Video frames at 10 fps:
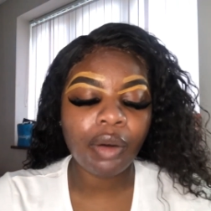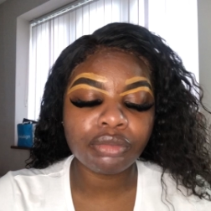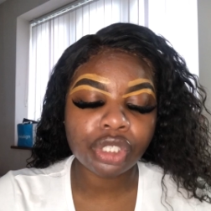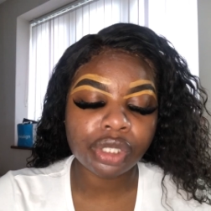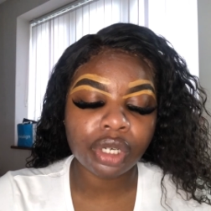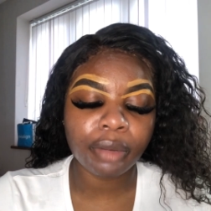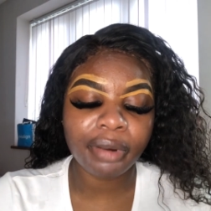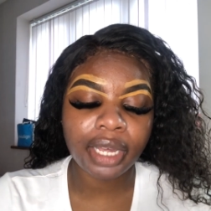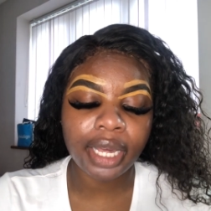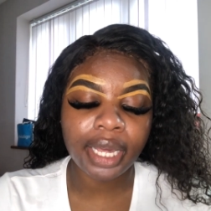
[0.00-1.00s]
I'm just gonna
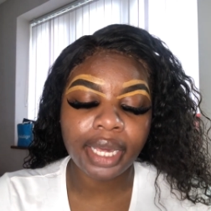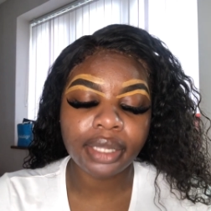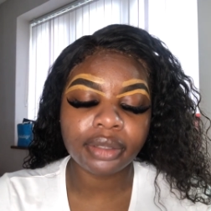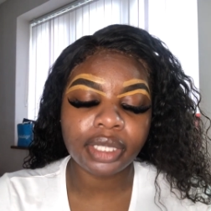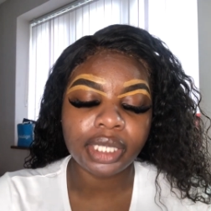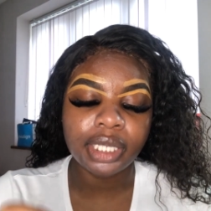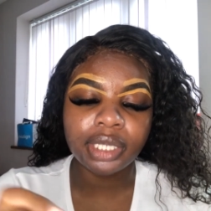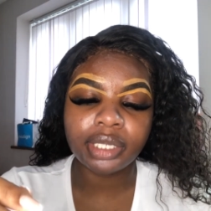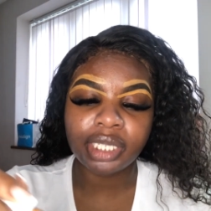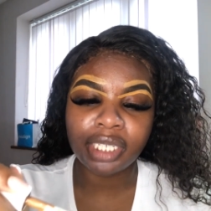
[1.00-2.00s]
apply the
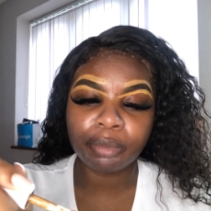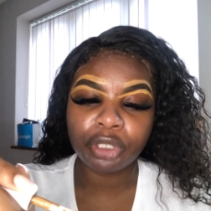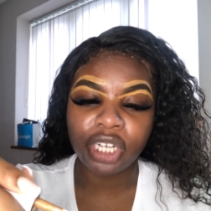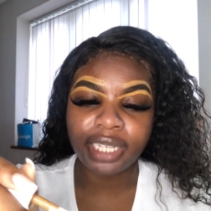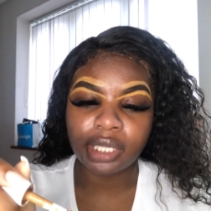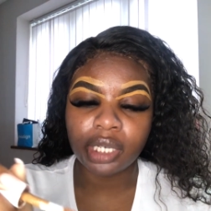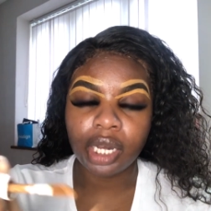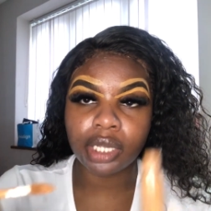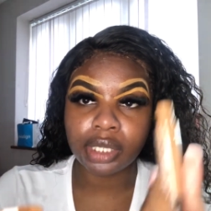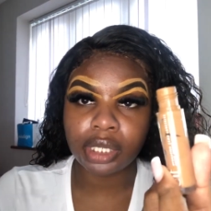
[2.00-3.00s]
Deep
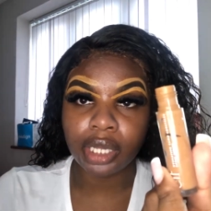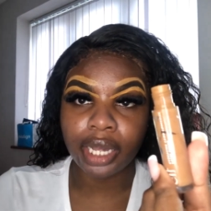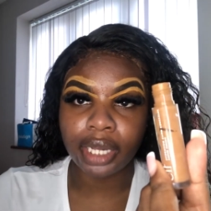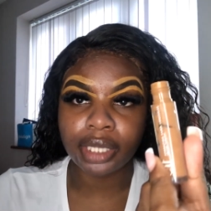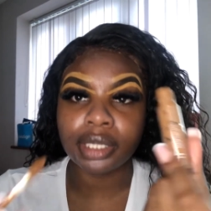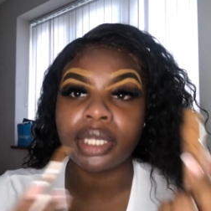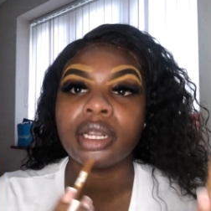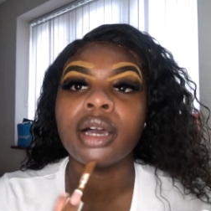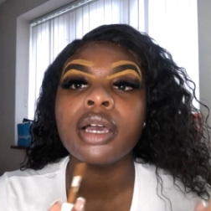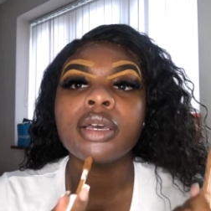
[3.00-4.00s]
Chestnut uh, Concealer.
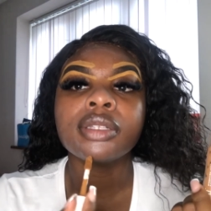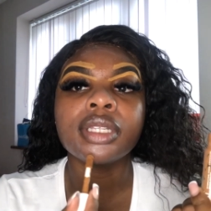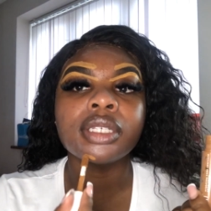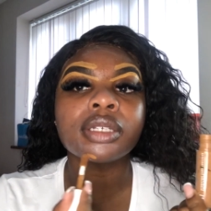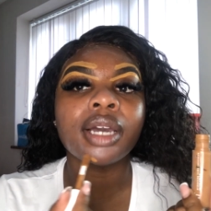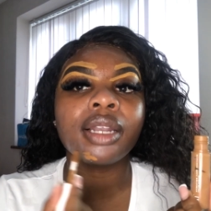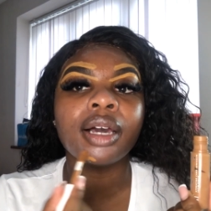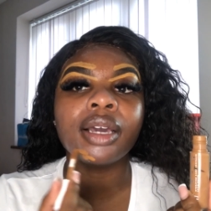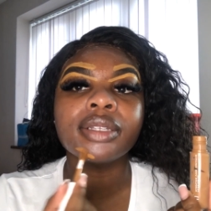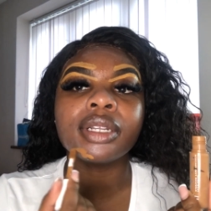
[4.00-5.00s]
So this color
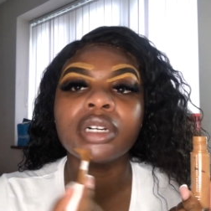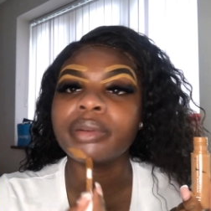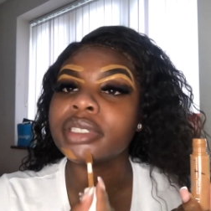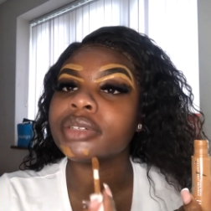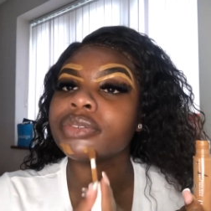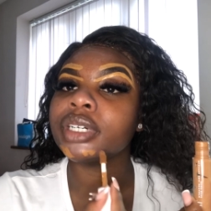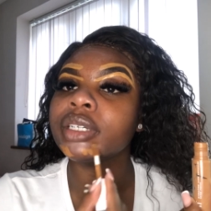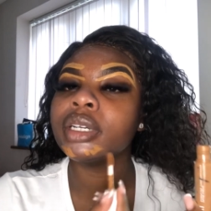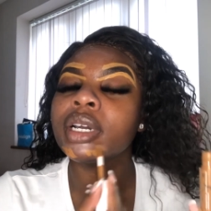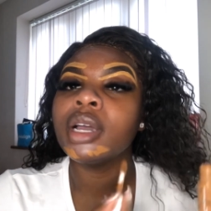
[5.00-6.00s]
is a little bit different
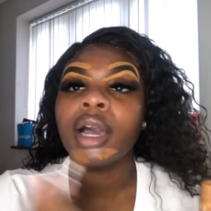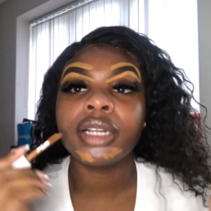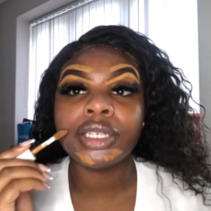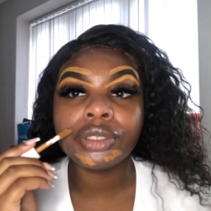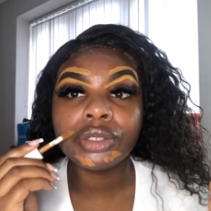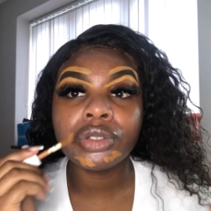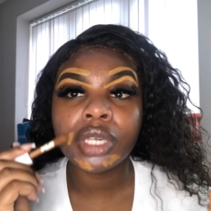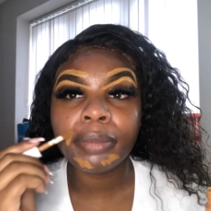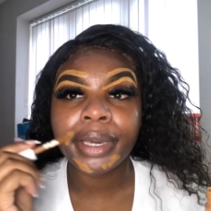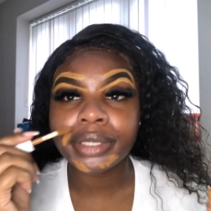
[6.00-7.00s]
and I use it
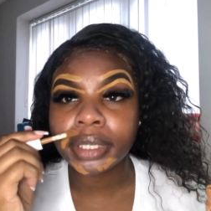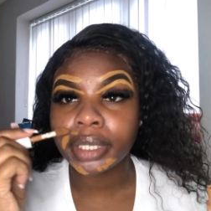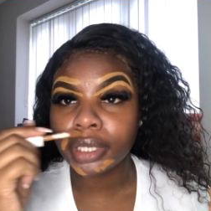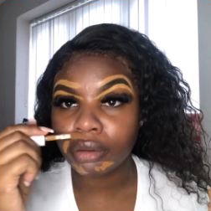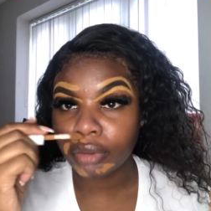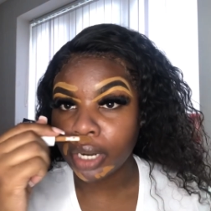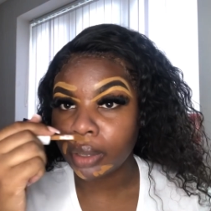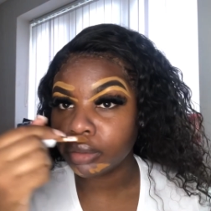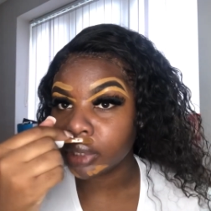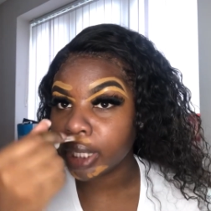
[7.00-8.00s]
basically
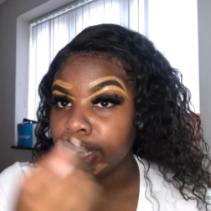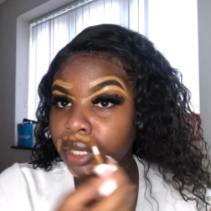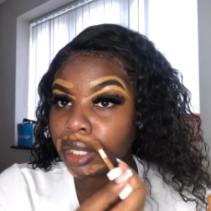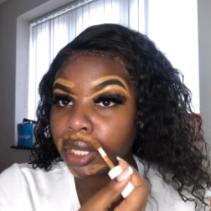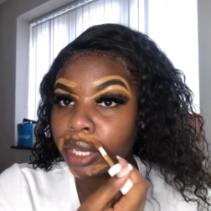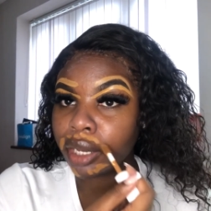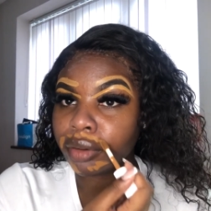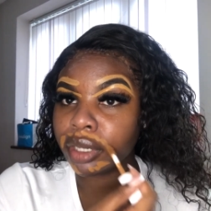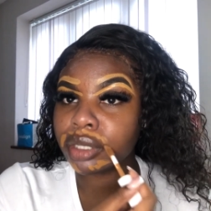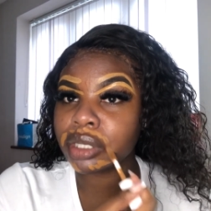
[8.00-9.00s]
around any
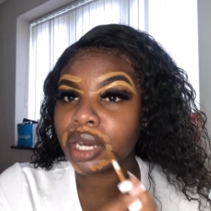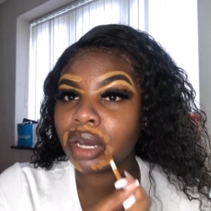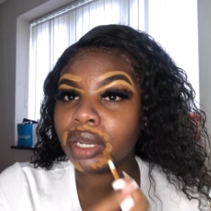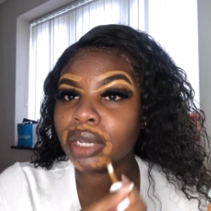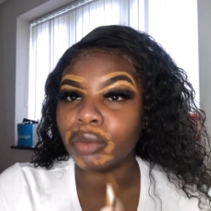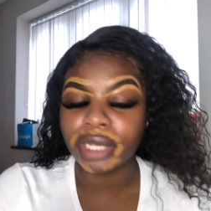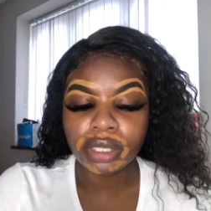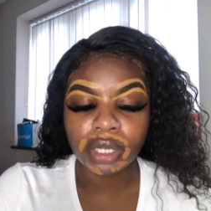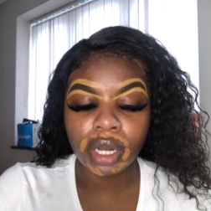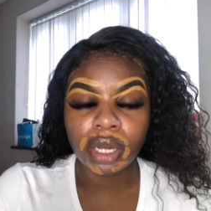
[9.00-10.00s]
areas that are a little bit
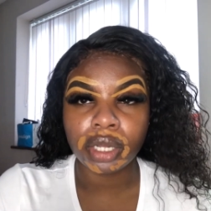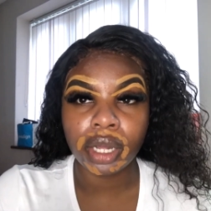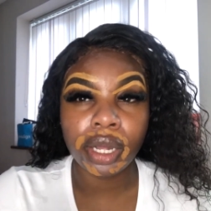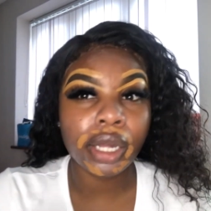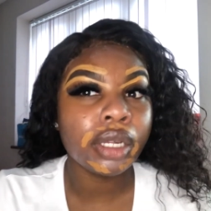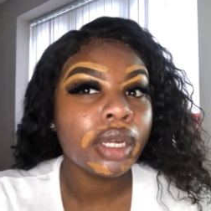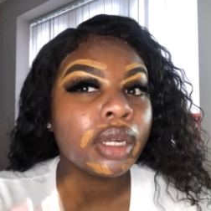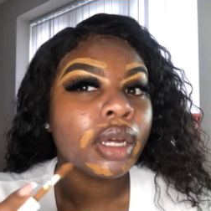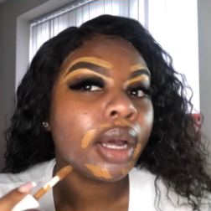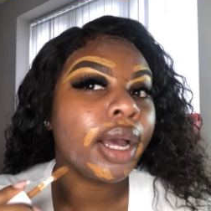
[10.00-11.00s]
darker
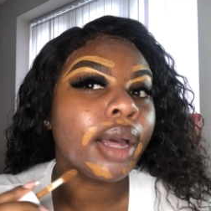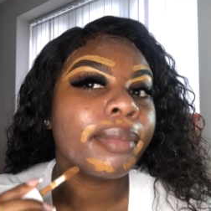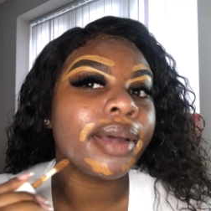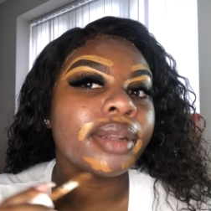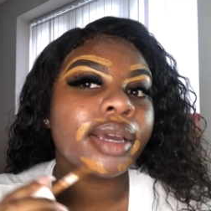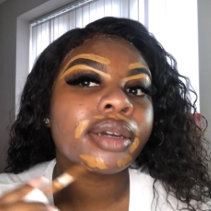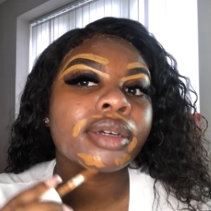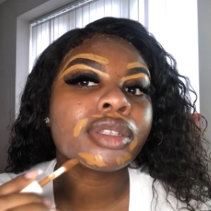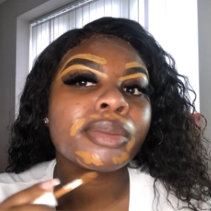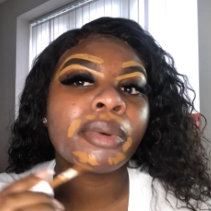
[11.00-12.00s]
um, and like
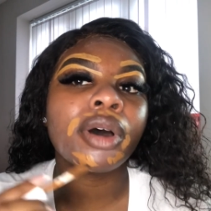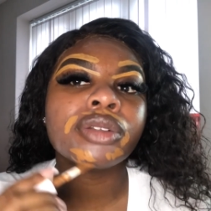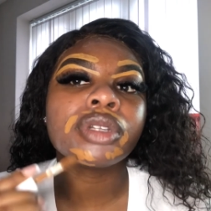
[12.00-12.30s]
spots.